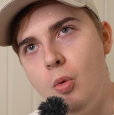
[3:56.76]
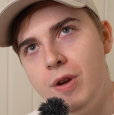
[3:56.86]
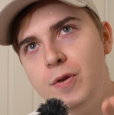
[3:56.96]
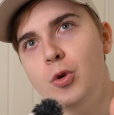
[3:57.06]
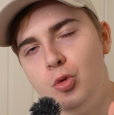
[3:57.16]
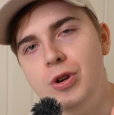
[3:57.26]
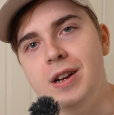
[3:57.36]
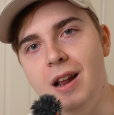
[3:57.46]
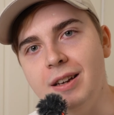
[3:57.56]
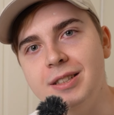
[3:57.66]
if you
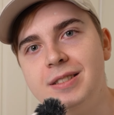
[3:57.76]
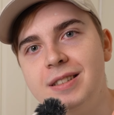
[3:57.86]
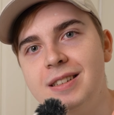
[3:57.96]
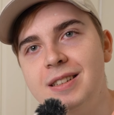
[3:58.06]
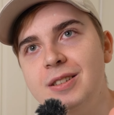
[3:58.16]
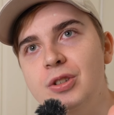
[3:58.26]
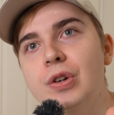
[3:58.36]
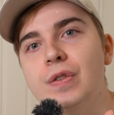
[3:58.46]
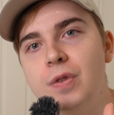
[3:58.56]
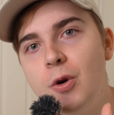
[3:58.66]
realize
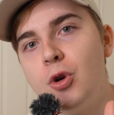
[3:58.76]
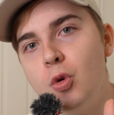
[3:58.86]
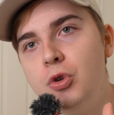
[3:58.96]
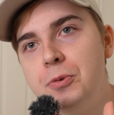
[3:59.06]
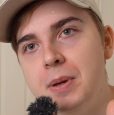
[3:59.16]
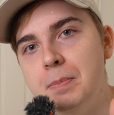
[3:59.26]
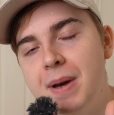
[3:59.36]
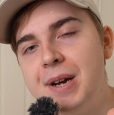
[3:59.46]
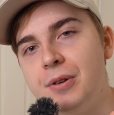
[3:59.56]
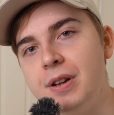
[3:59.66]
your photo would be better